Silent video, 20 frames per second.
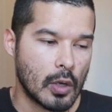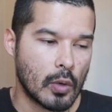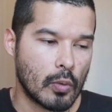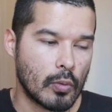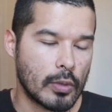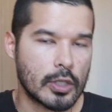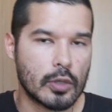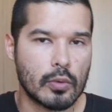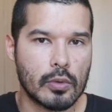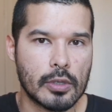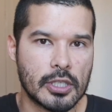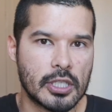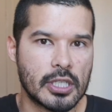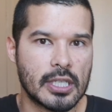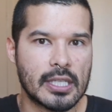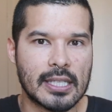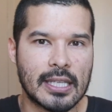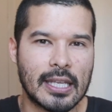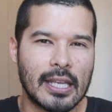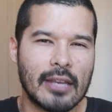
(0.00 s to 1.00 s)
which was
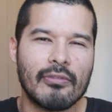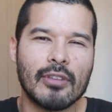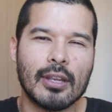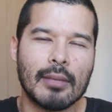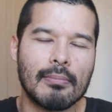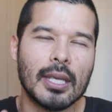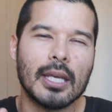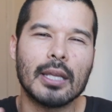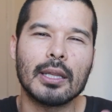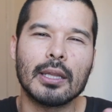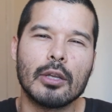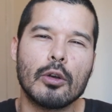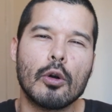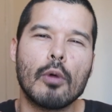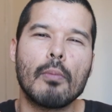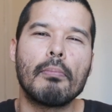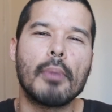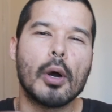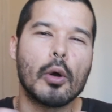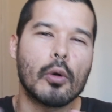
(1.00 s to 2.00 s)
just giving me a
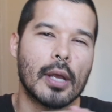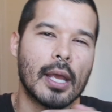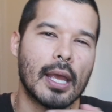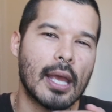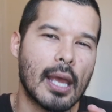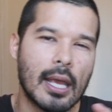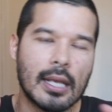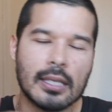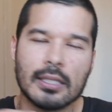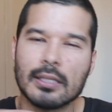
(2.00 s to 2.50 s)
little bokeh,